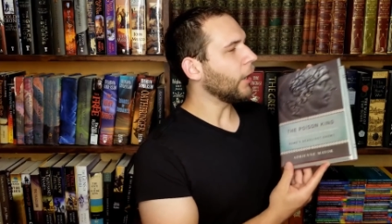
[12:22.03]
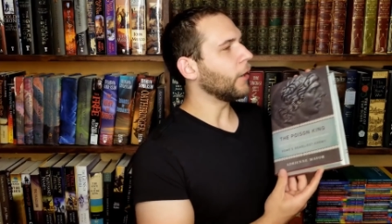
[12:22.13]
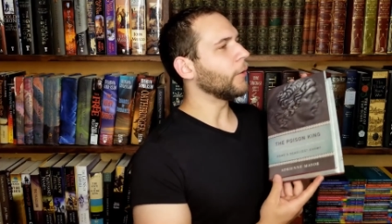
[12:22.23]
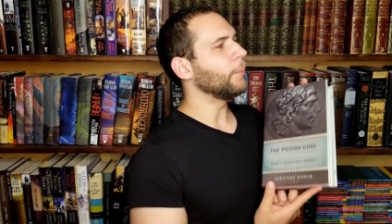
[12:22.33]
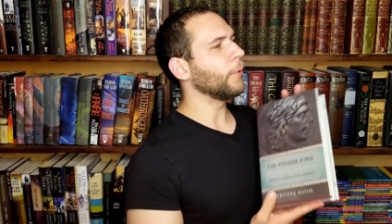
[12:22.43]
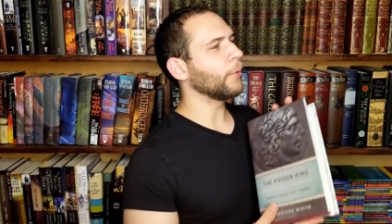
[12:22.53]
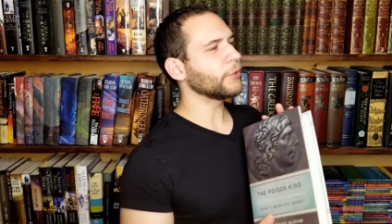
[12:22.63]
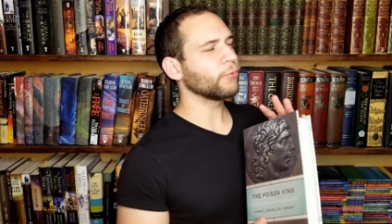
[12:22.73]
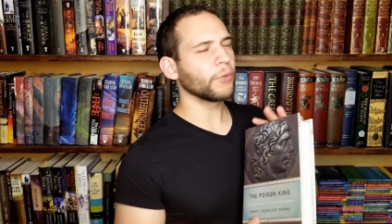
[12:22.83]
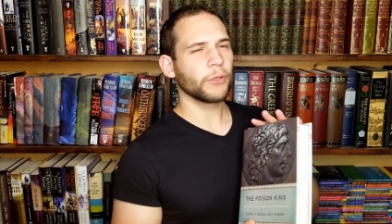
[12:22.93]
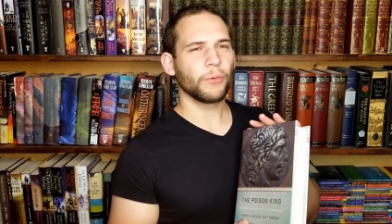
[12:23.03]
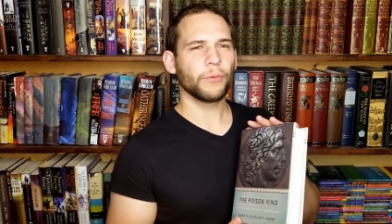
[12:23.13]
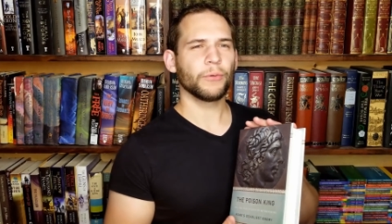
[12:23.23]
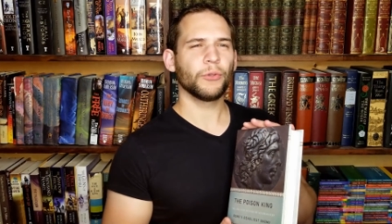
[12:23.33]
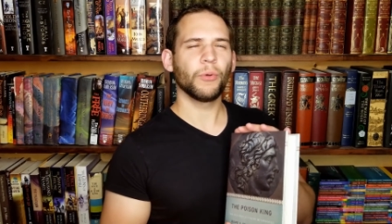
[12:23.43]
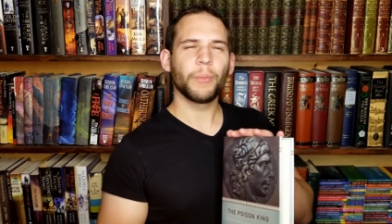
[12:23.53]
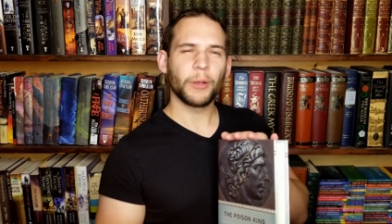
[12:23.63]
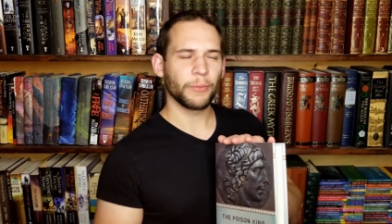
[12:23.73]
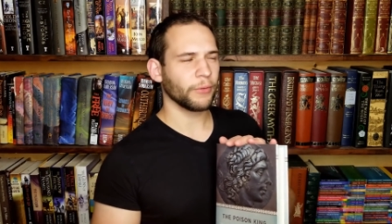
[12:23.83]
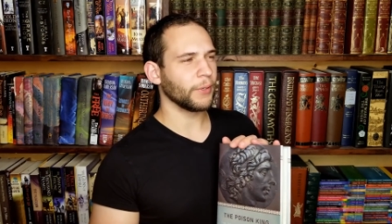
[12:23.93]
Uh, but what's really cool too
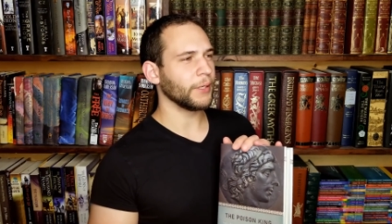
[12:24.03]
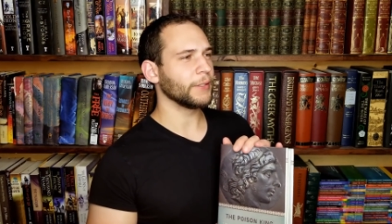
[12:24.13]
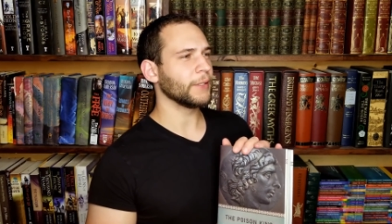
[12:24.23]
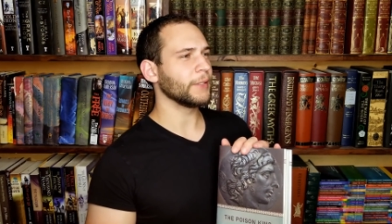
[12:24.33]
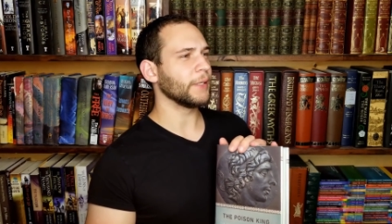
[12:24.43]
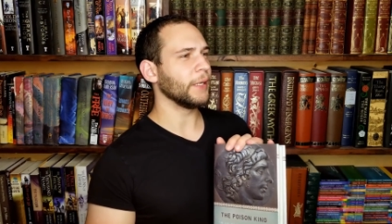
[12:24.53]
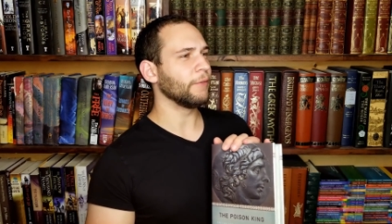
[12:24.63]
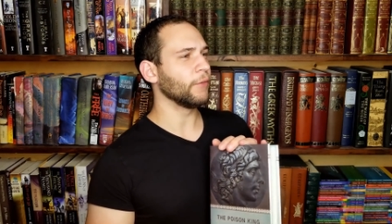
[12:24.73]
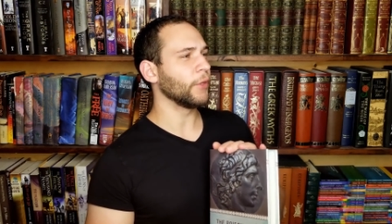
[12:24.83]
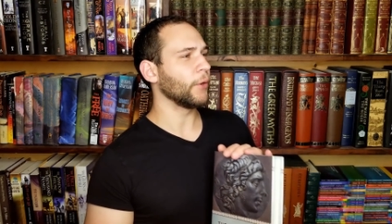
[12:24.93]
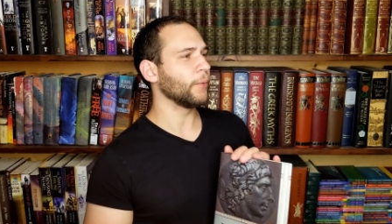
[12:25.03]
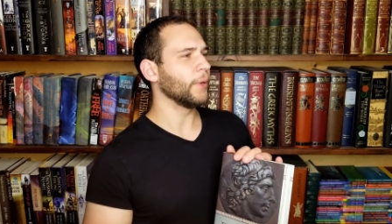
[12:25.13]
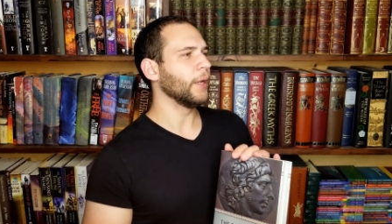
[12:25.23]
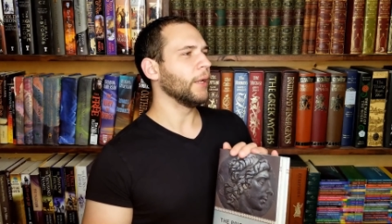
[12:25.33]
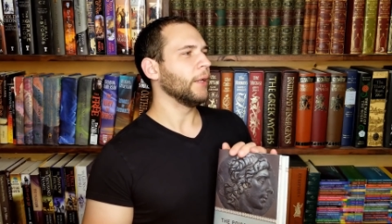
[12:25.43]
about Mithridates is even though